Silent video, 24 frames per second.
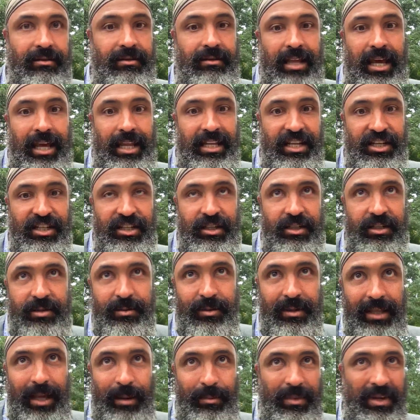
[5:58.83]
Not
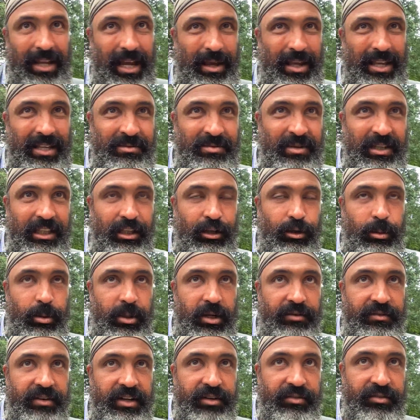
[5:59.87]
necessarily. I speak a little
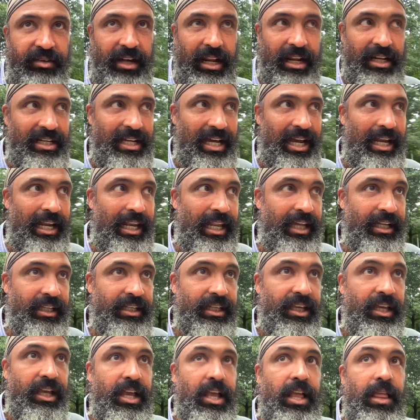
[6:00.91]
bit of a different dialect,
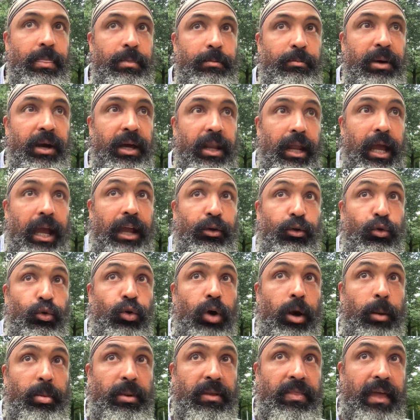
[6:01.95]
but I grew
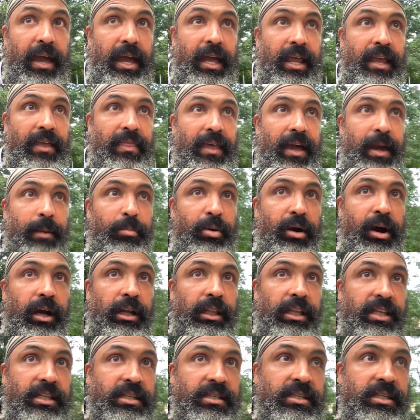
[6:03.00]
up in that
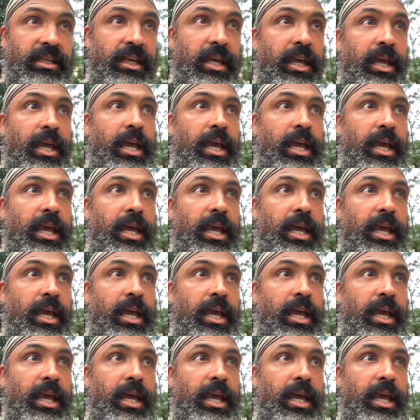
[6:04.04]
parlance